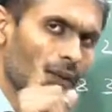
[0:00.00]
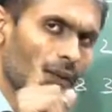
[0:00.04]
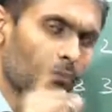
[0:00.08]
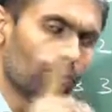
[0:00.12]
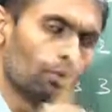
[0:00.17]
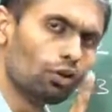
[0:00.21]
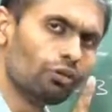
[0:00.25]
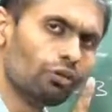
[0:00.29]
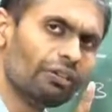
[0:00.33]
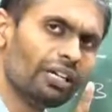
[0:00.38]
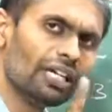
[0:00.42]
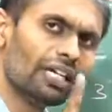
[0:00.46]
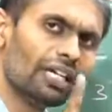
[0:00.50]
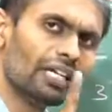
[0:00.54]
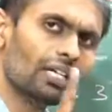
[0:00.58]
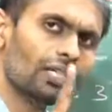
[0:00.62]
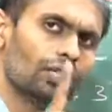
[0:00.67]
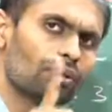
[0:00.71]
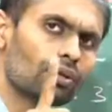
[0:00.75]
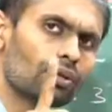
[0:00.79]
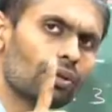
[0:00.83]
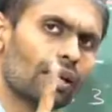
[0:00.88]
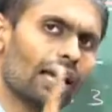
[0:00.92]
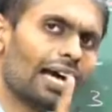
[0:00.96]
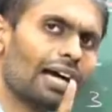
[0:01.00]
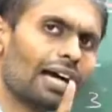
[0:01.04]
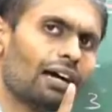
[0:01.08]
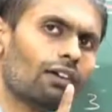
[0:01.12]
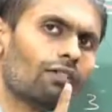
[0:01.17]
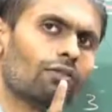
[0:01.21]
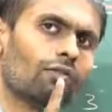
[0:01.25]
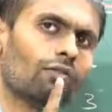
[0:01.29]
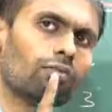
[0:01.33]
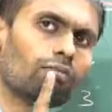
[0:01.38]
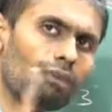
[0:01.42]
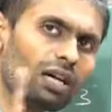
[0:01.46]
a movie
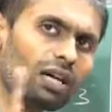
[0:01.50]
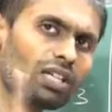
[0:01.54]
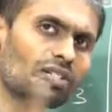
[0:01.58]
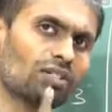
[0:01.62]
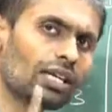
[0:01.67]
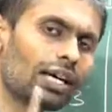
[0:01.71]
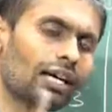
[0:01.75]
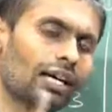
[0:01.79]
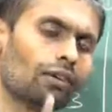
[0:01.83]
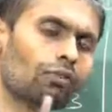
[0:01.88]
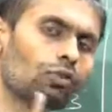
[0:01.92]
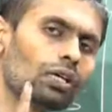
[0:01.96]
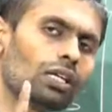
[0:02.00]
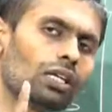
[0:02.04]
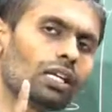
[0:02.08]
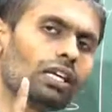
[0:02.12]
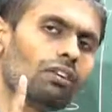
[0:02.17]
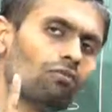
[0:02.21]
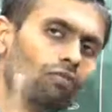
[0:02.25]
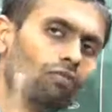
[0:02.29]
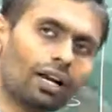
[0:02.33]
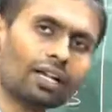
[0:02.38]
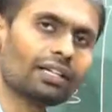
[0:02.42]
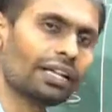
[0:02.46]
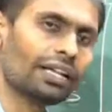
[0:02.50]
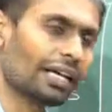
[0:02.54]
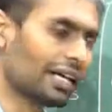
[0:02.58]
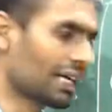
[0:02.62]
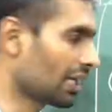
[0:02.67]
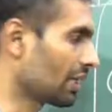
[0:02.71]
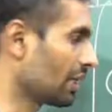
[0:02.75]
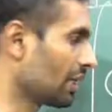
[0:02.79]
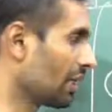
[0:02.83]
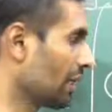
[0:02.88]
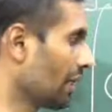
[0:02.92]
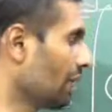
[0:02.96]
must have only one
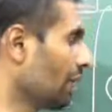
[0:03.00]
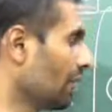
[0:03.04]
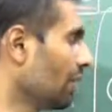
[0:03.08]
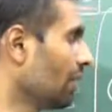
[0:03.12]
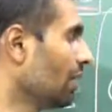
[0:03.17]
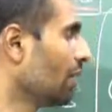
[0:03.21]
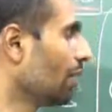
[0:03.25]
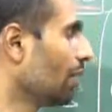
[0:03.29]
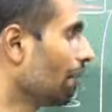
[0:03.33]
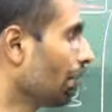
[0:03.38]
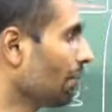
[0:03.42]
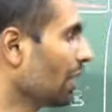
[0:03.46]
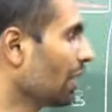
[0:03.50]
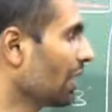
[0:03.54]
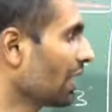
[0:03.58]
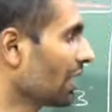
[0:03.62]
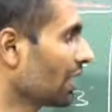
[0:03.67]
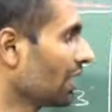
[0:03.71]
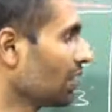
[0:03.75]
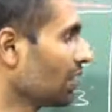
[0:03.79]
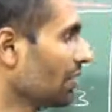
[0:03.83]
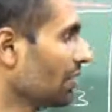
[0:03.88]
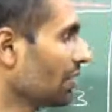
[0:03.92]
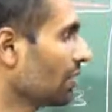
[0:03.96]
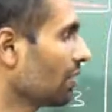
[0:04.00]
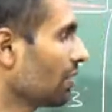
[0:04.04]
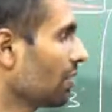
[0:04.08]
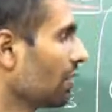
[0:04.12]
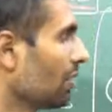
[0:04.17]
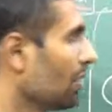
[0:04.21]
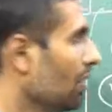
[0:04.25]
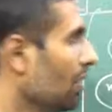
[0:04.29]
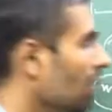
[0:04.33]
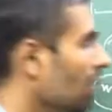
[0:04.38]
director, means